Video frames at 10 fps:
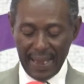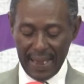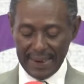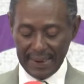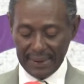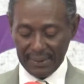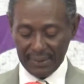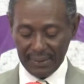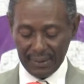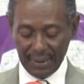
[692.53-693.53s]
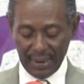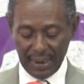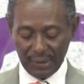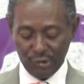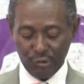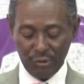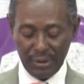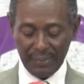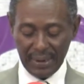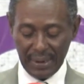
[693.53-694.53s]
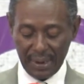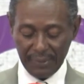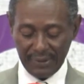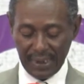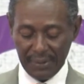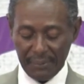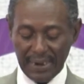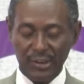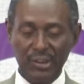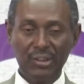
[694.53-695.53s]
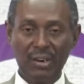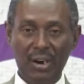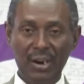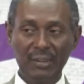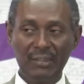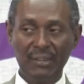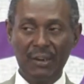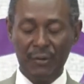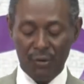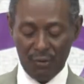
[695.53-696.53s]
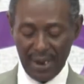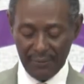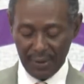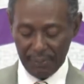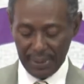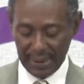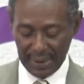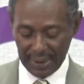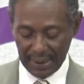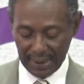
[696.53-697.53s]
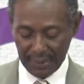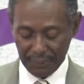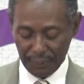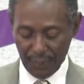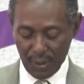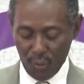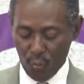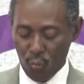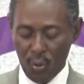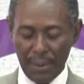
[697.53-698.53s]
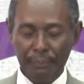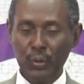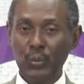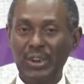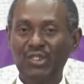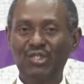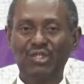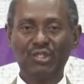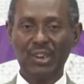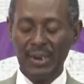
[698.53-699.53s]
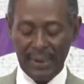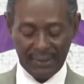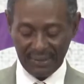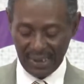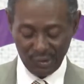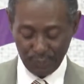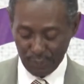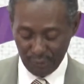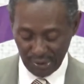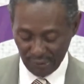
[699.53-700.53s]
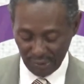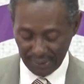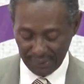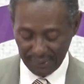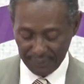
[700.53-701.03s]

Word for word: Hannah extremely upset by the taunts of her rival Peninnah, wept with sheer exasperation.